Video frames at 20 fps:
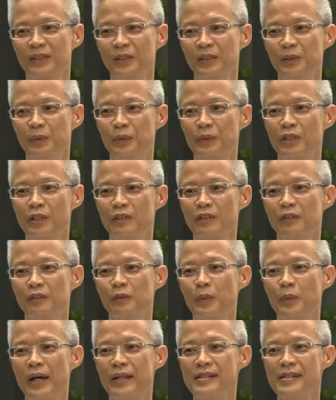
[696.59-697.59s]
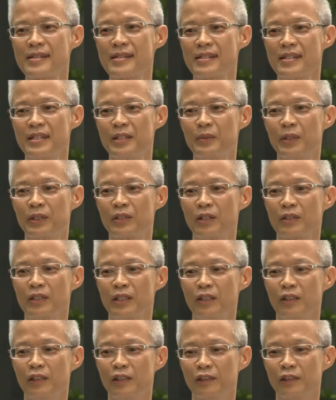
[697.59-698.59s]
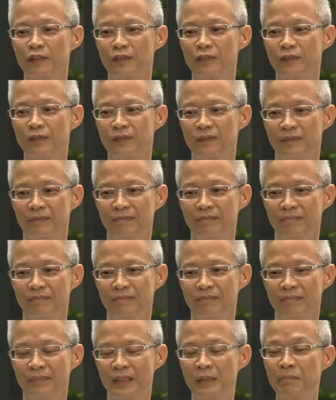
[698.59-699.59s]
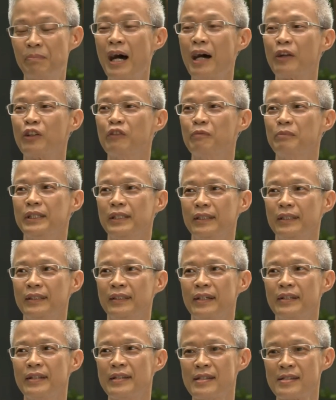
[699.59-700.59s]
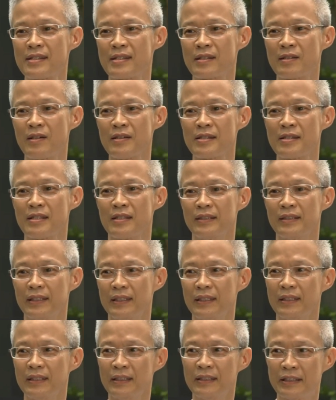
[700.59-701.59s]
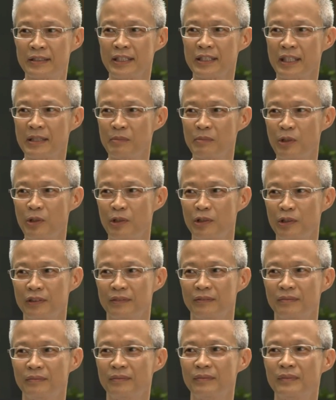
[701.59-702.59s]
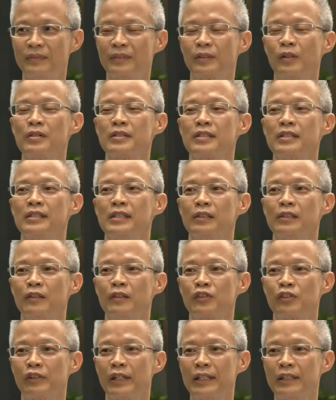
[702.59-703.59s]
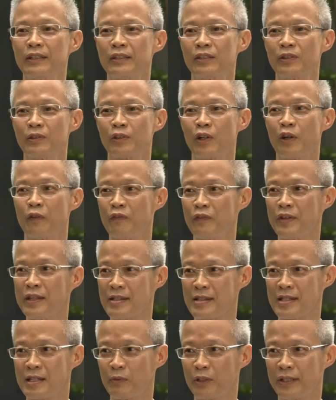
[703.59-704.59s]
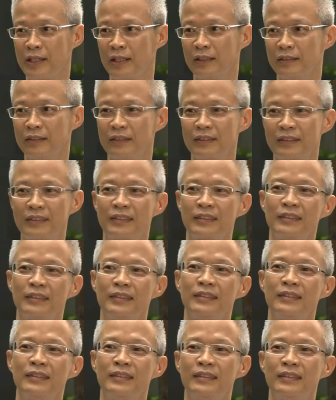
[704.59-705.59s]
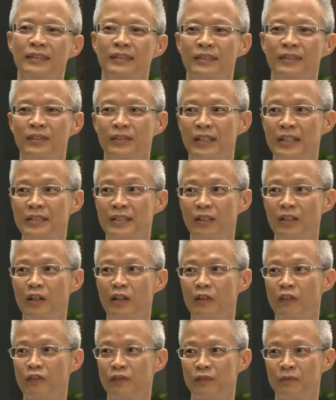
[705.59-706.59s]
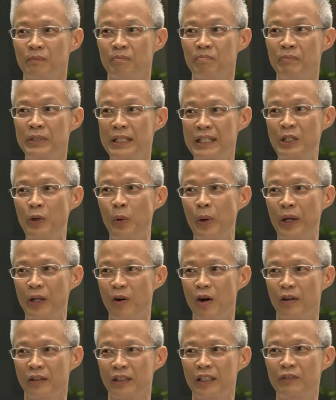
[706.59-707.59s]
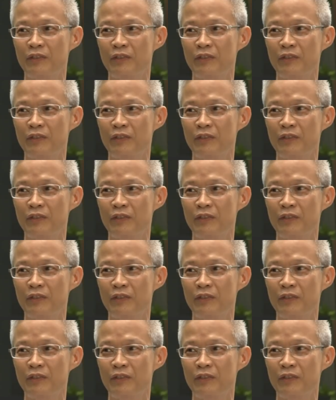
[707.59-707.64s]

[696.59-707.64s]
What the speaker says: so when we talk of awareness here, we're talking of the part of me that is constantly in a thinking mode, constantly or trying to convince someone else. So there's a lot of me going on,